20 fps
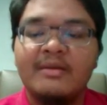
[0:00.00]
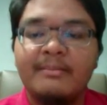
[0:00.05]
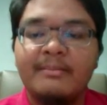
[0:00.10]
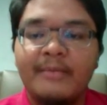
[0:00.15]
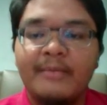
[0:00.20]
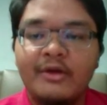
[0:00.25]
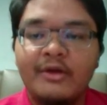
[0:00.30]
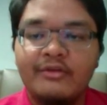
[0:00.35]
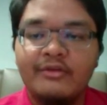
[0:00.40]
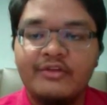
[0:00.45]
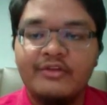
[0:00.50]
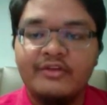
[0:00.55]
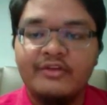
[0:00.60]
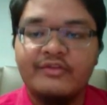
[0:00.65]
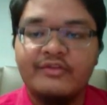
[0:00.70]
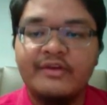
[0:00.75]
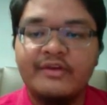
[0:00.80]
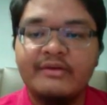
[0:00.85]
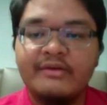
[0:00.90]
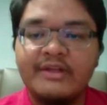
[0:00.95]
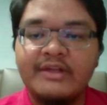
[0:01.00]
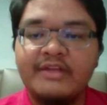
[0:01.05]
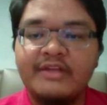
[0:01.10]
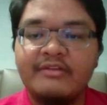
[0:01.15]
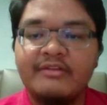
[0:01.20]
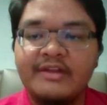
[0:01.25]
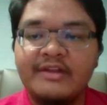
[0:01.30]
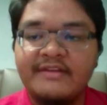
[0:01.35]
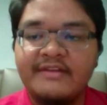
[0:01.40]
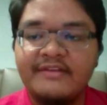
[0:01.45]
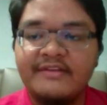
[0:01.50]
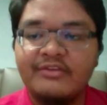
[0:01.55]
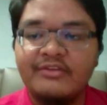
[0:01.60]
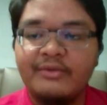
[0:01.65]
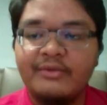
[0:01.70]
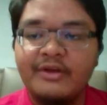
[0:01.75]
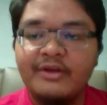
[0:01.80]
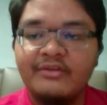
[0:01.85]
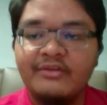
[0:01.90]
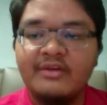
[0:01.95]
Microsoft frequently releases
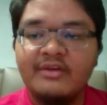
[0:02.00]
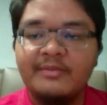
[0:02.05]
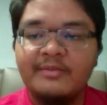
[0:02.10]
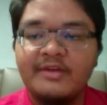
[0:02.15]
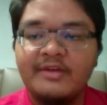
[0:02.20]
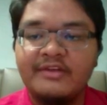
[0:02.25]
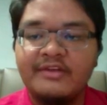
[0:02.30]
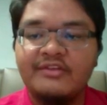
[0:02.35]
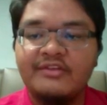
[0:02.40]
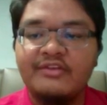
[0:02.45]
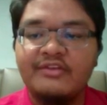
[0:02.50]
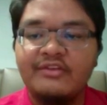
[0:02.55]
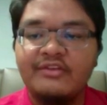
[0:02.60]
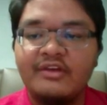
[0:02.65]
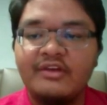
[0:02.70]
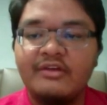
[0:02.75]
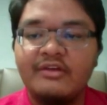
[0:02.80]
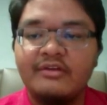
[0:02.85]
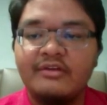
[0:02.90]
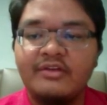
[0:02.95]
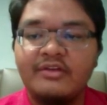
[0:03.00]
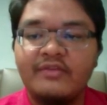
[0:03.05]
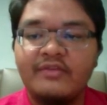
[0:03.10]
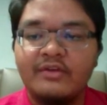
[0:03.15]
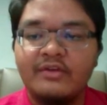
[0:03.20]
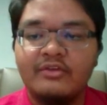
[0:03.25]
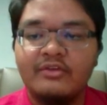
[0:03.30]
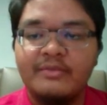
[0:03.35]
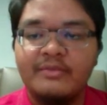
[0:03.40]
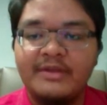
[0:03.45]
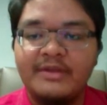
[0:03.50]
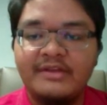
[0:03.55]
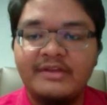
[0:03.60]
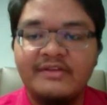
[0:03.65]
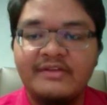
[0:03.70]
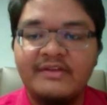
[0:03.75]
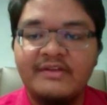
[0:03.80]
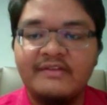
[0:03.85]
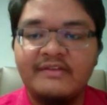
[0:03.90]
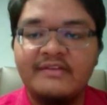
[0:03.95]
Windows updates to security
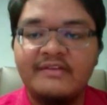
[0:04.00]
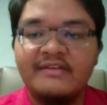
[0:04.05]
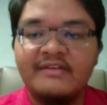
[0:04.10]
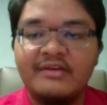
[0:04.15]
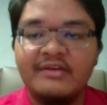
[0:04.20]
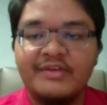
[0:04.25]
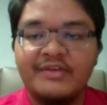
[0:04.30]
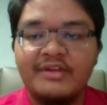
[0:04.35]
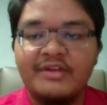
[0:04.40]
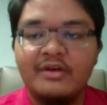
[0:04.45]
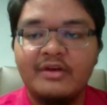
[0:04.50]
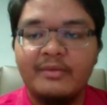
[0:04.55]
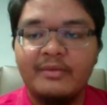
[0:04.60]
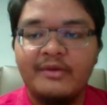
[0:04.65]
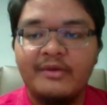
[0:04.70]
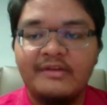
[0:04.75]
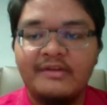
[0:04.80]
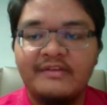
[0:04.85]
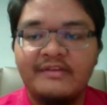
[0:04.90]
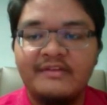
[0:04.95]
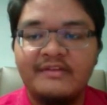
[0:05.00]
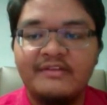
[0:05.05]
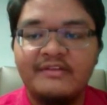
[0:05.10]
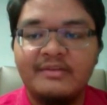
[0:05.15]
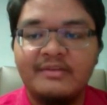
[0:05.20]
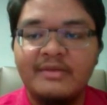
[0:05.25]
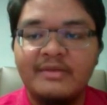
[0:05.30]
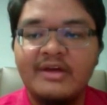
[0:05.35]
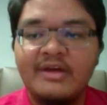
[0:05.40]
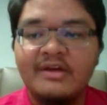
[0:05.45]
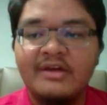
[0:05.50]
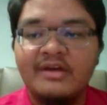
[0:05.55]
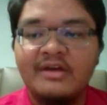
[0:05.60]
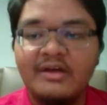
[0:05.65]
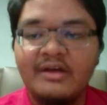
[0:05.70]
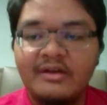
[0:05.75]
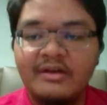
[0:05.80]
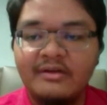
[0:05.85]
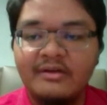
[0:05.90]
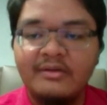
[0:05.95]
vulnerabilities discovered in the operating system,
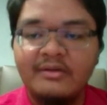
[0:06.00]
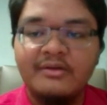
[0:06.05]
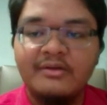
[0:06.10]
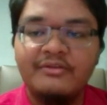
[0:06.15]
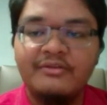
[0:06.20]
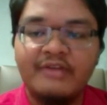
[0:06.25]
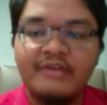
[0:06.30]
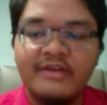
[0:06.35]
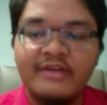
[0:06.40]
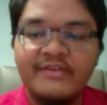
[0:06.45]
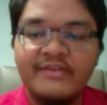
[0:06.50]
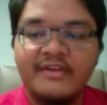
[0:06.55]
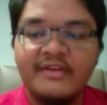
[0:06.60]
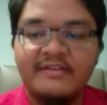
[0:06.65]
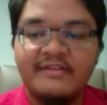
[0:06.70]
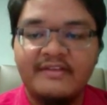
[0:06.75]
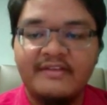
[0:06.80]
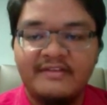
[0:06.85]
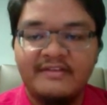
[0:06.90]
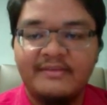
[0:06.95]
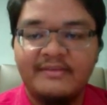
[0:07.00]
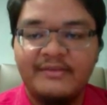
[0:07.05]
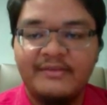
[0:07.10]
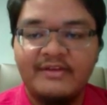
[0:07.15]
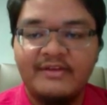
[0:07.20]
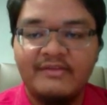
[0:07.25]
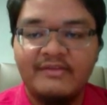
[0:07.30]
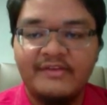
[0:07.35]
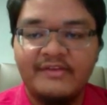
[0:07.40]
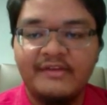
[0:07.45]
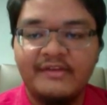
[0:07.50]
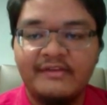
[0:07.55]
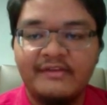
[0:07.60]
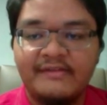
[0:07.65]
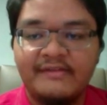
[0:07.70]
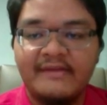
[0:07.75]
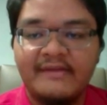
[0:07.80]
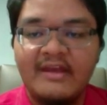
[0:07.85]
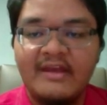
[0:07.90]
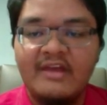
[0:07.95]
kernel, drivers, and system
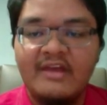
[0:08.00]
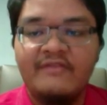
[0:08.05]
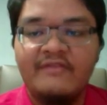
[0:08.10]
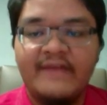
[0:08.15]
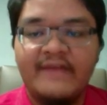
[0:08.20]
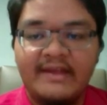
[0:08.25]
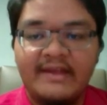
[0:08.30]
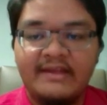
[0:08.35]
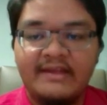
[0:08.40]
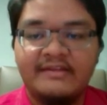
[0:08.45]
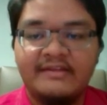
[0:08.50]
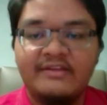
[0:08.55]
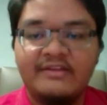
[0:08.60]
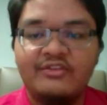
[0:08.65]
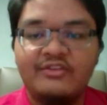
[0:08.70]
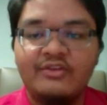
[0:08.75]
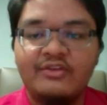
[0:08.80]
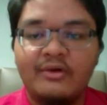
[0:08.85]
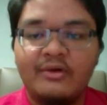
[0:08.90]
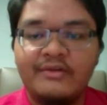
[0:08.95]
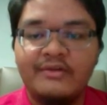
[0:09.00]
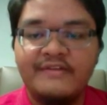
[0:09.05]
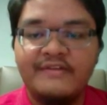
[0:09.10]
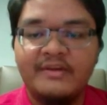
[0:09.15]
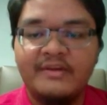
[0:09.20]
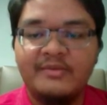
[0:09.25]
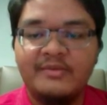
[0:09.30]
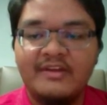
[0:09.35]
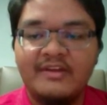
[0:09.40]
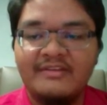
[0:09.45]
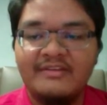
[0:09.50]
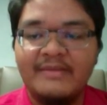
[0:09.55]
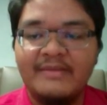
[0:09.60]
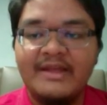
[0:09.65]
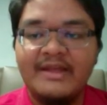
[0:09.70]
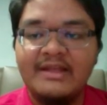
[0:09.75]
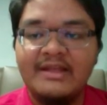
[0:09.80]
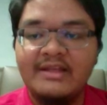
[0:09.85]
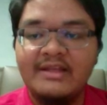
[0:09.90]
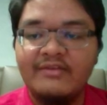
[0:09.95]
services. Failure to install these updates
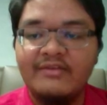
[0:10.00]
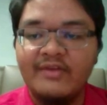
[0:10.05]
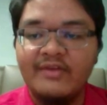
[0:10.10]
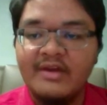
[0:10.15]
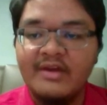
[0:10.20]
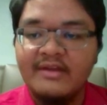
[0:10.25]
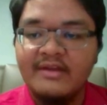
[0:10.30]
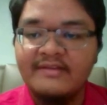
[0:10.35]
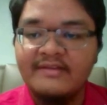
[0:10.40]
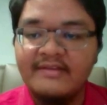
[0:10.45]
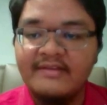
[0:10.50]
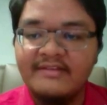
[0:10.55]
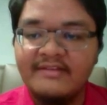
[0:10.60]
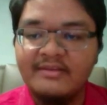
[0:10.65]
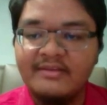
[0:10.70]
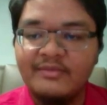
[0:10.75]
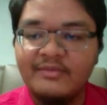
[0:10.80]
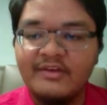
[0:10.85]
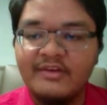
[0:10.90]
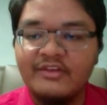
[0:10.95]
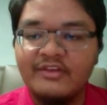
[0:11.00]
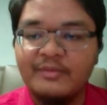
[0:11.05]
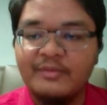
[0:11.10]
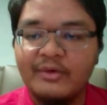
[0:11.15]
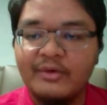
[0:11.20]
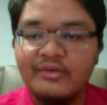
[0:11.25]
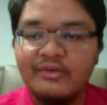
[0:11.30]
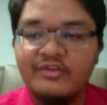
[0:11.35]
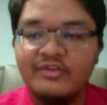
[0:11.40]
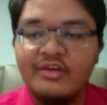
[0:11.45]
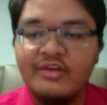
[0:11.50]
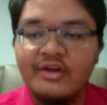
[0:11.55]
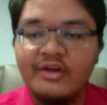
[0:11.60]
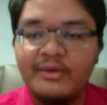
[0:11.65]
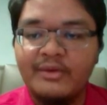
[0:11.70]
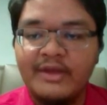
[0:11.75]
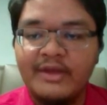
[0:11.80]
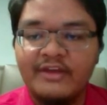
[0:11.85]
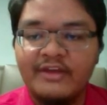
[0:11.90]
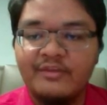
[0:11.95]
may leave systems exposed to
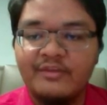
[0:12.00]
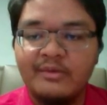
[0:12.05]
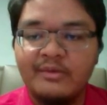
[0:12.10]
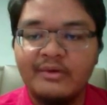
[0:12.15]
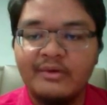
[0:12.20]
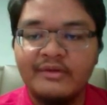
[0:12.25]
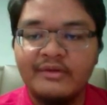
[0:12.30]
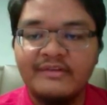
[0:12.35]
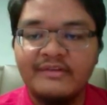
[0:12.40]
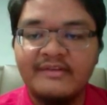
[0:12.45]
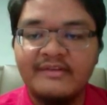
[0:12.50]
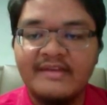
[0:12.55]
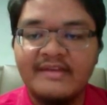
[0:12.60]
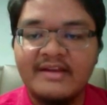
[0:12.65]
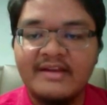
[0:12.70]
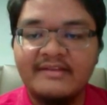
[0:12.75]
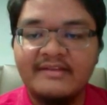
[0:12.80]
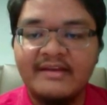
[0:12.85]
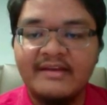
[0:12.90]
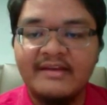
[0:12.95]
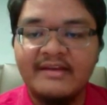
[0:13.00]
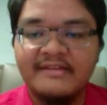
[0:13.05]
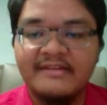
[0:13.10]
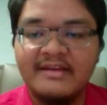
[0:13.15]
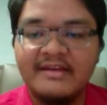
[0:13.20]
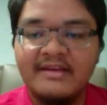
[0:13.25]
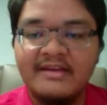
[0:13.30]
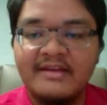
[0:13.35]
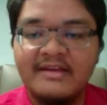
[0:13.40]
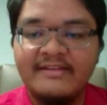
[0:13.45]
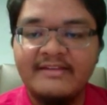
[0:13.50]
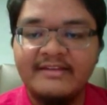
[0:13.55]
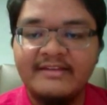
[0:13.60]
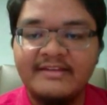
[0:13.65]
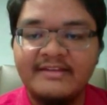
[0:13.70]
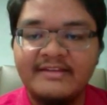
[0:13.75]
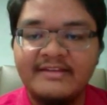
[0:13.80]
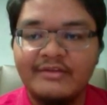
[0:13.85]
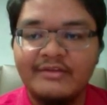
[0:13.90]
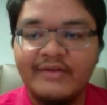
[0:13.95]
known exploits that attackers can easily
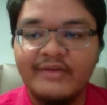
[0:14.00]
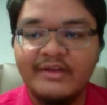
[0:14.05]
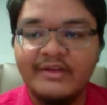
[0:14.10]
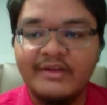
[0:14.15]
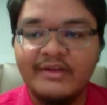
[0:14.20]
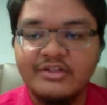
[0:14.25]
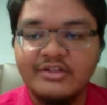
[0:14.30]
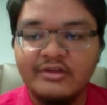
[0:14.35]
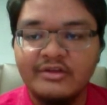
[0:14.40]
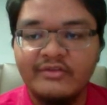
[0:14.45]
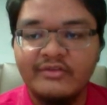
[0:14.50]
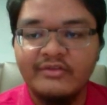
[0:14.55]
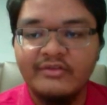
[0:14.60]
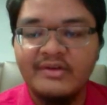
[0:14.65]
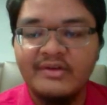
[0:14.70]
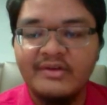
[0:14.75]
take advantage of.